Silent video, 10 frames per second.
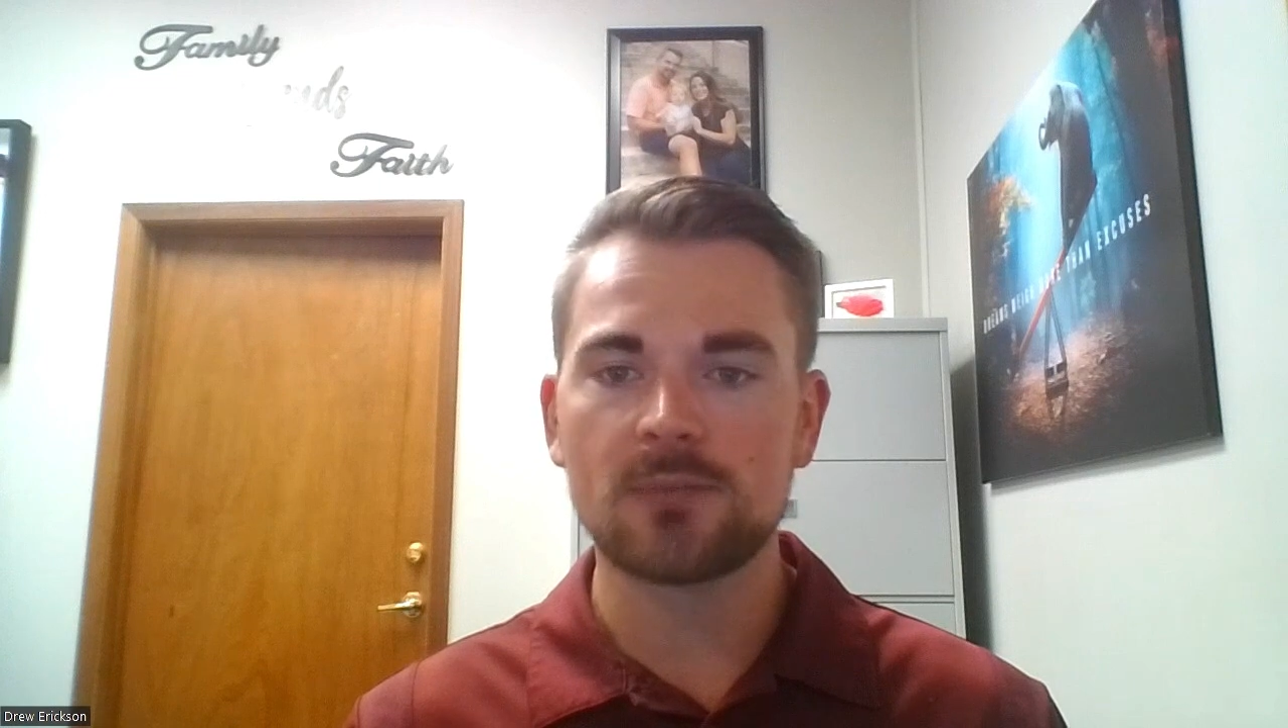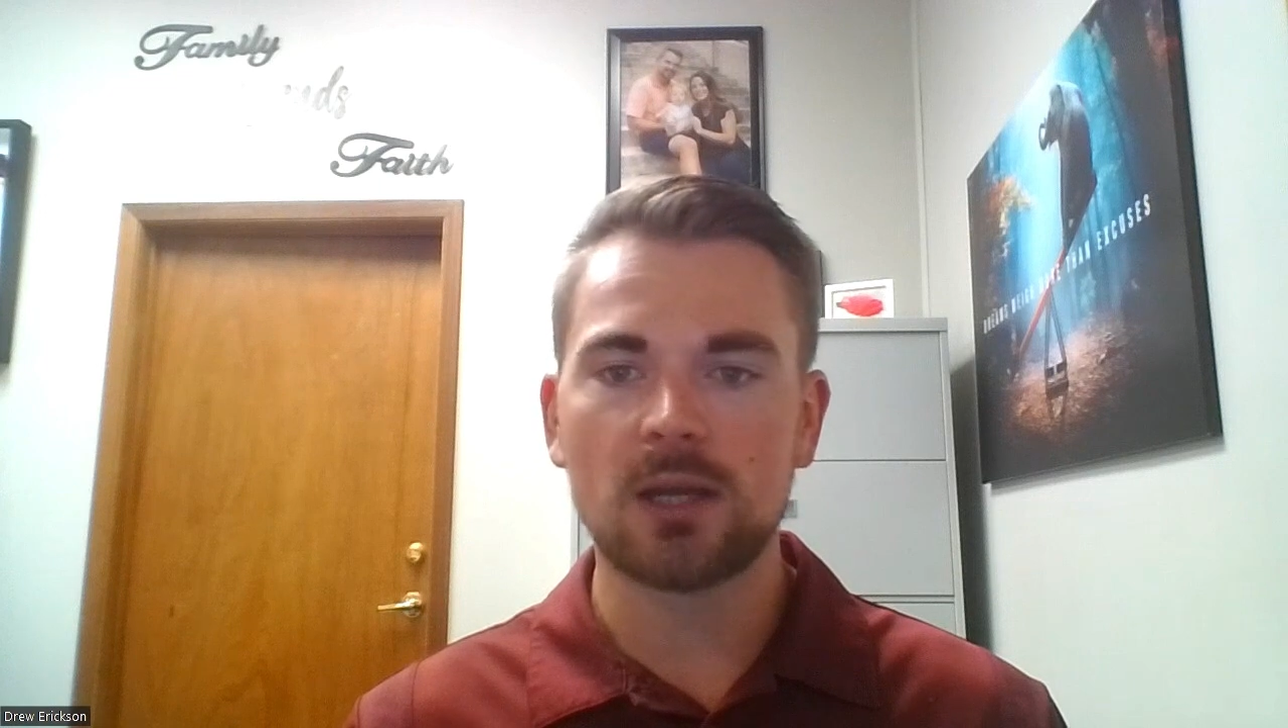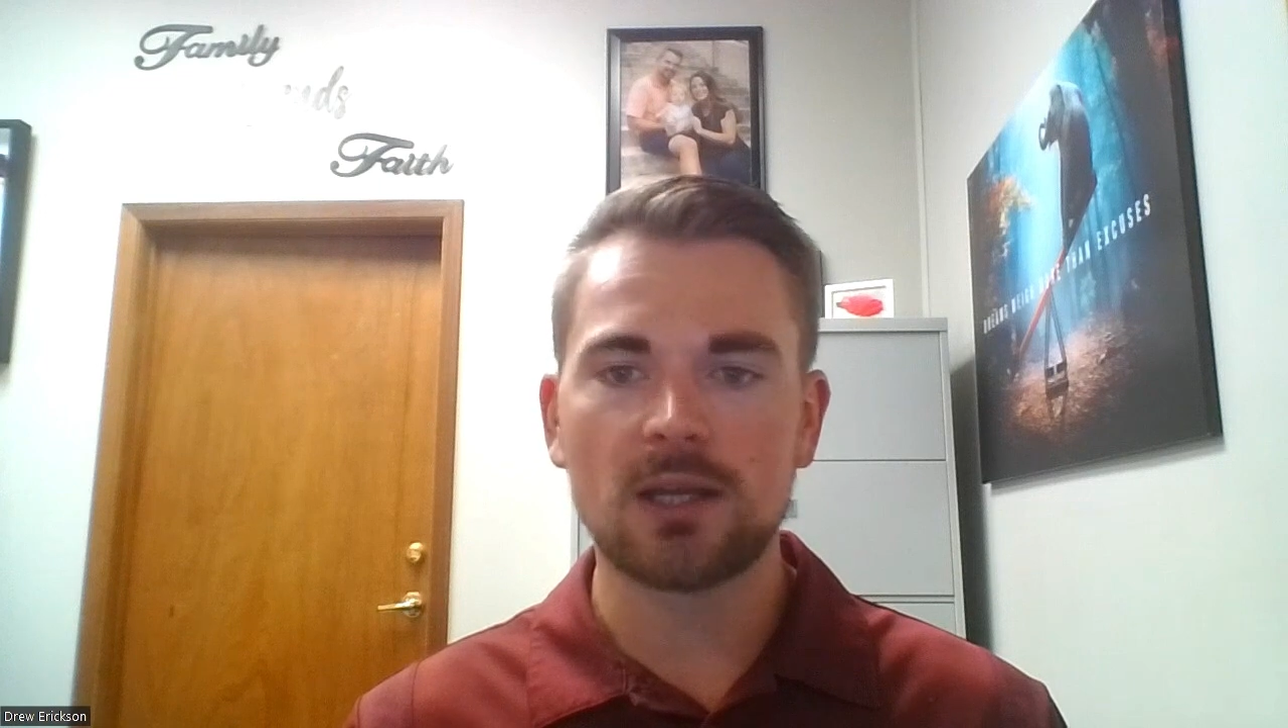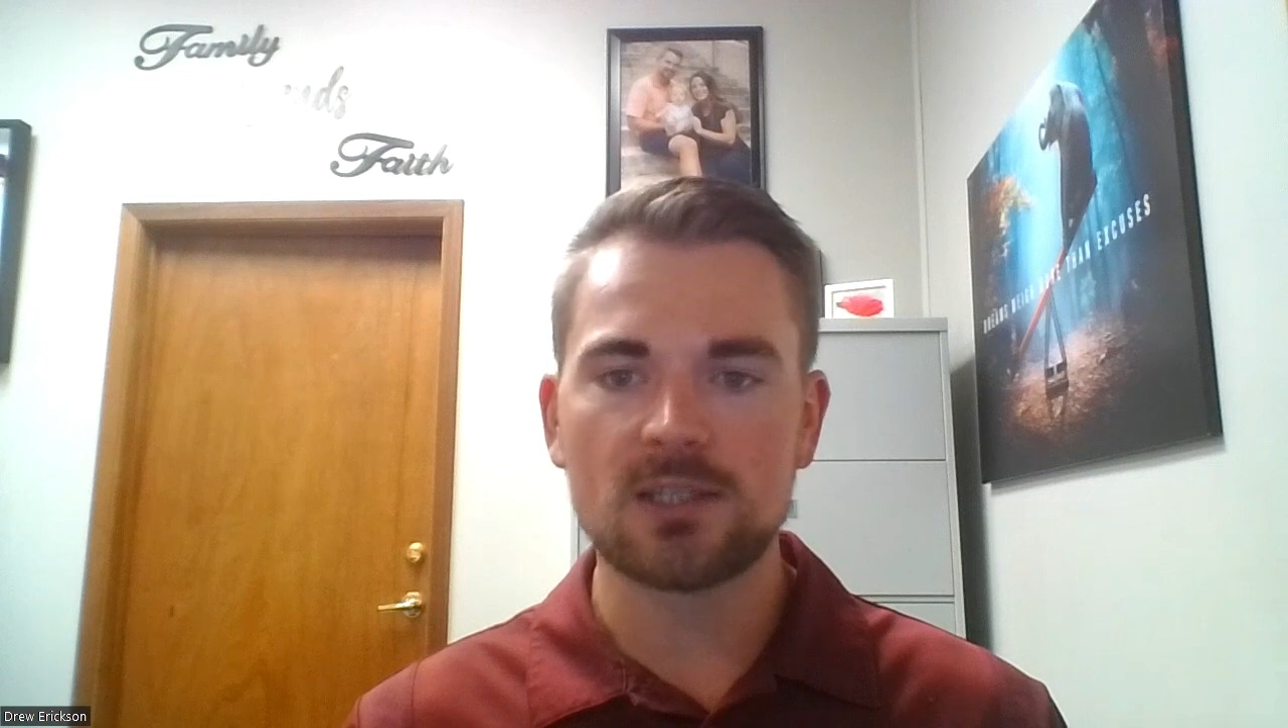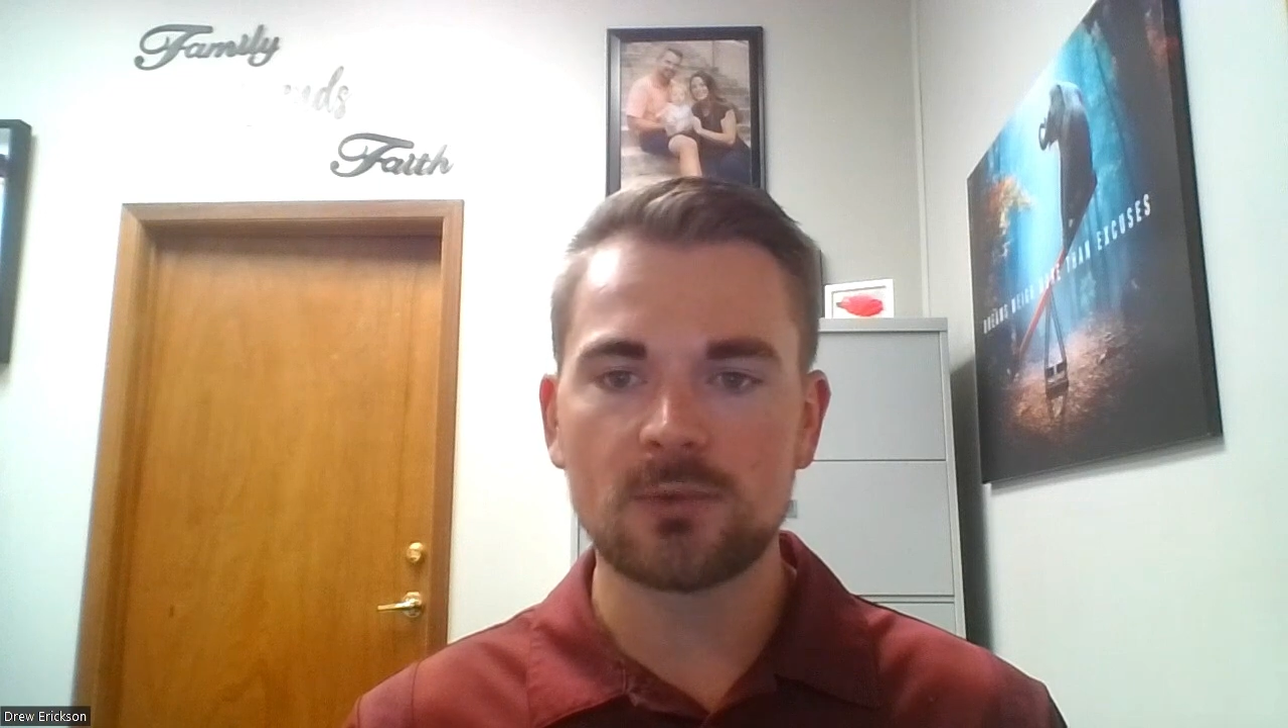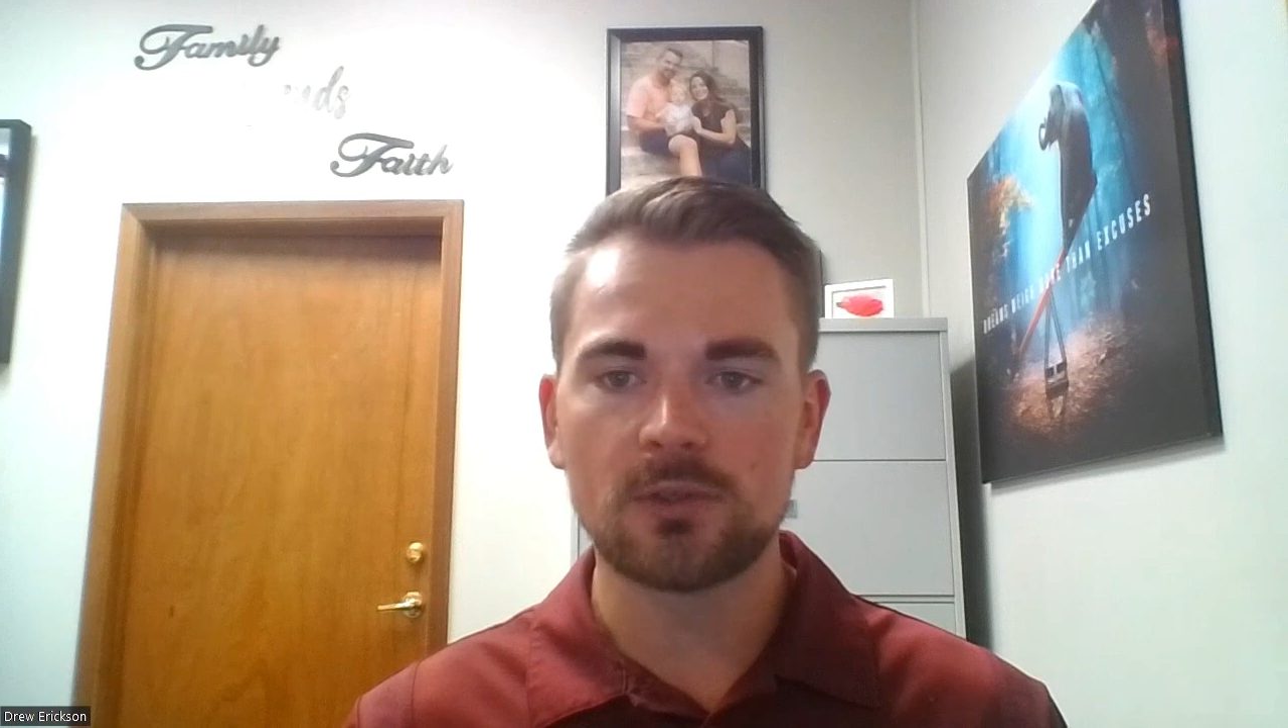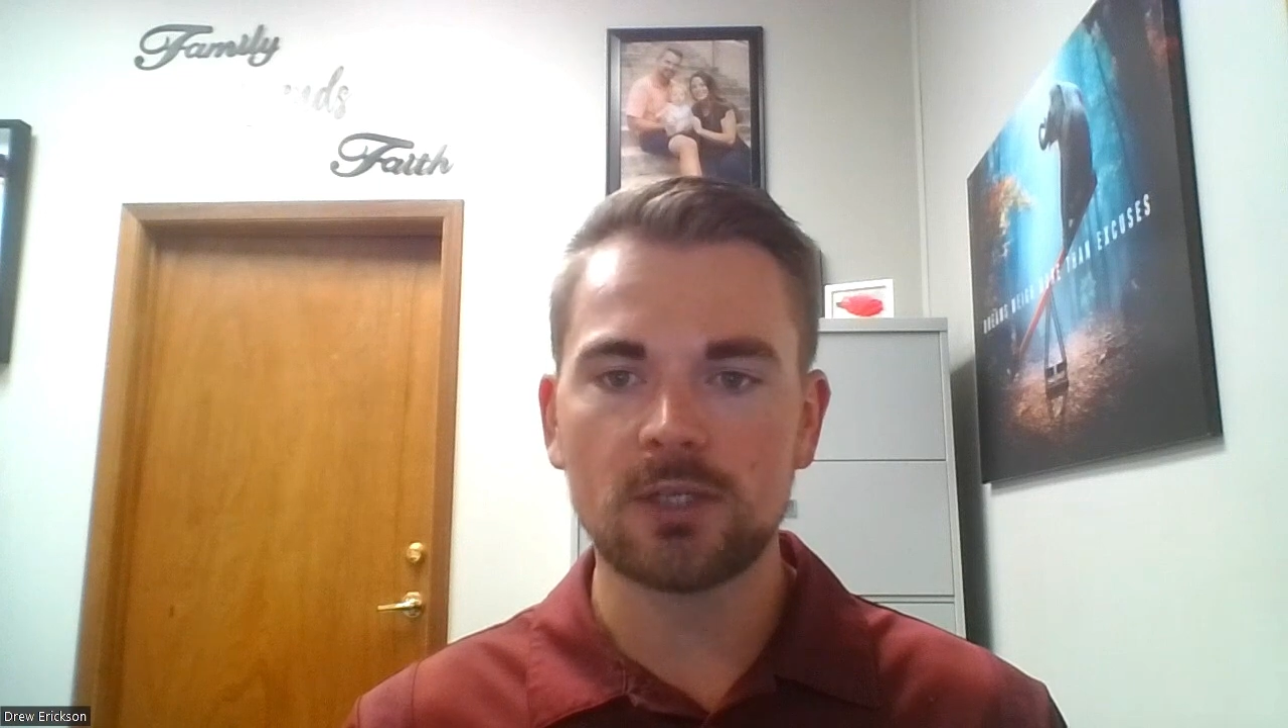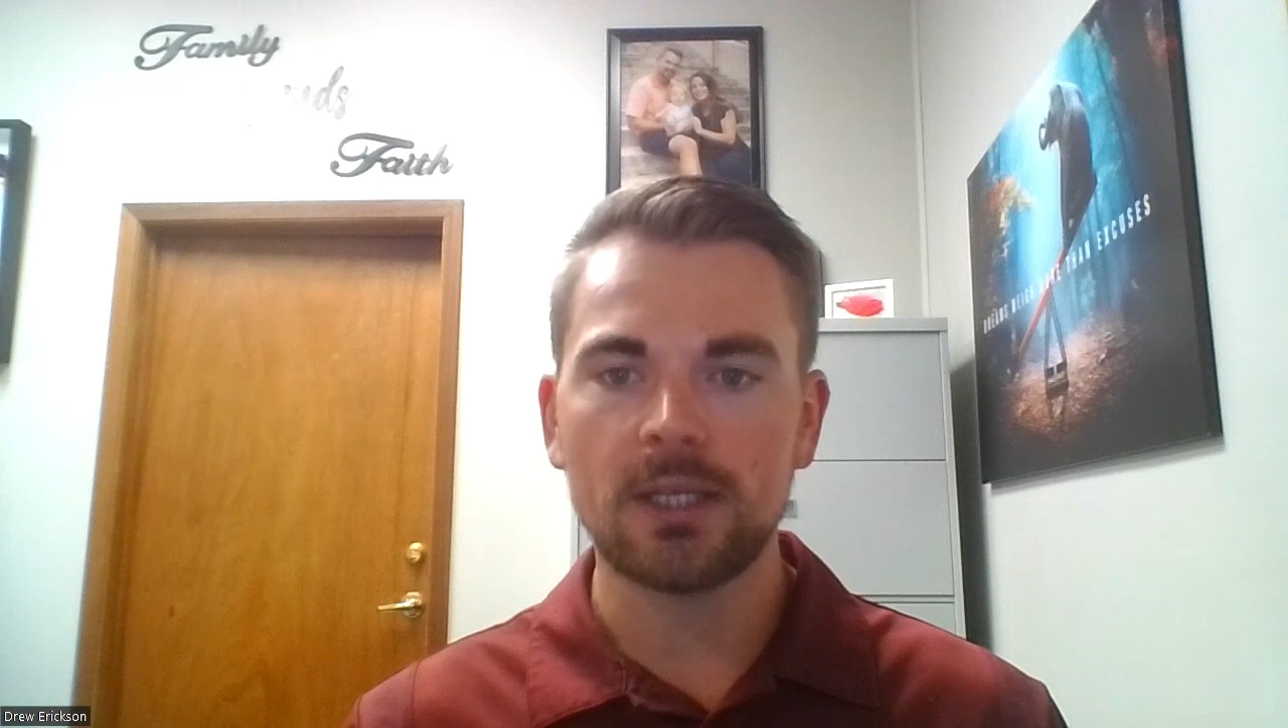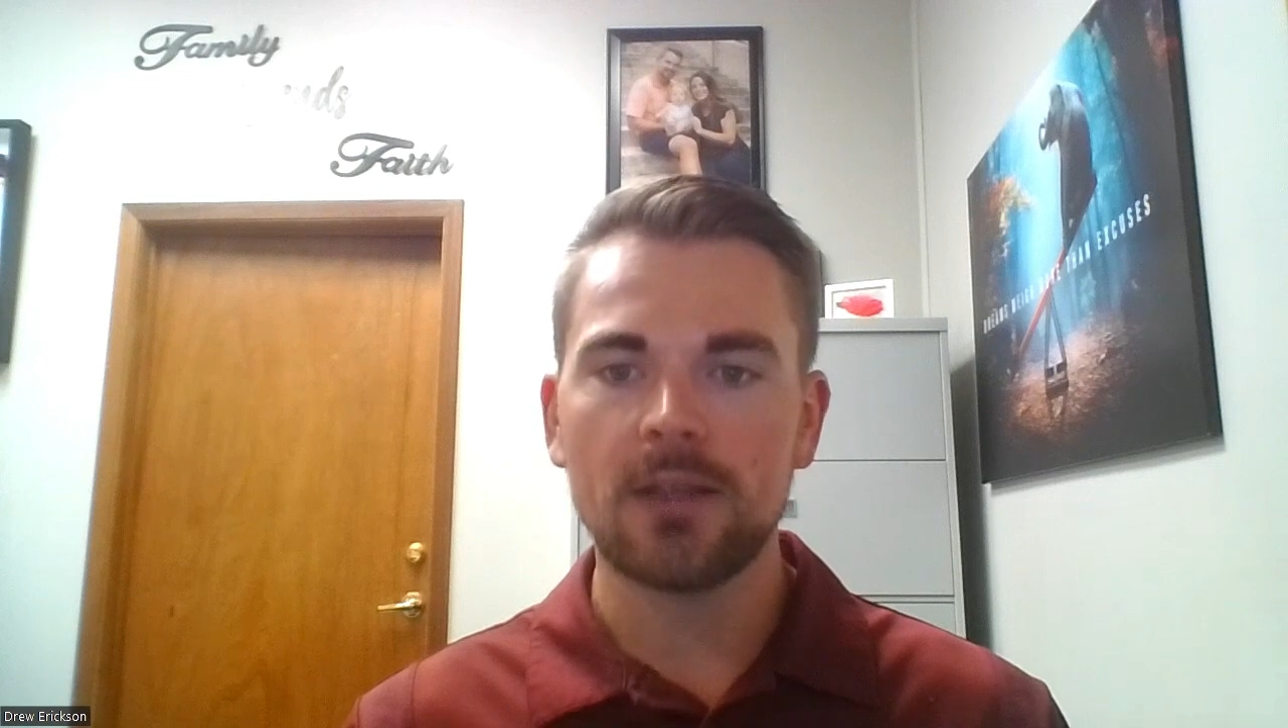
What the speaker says: possible.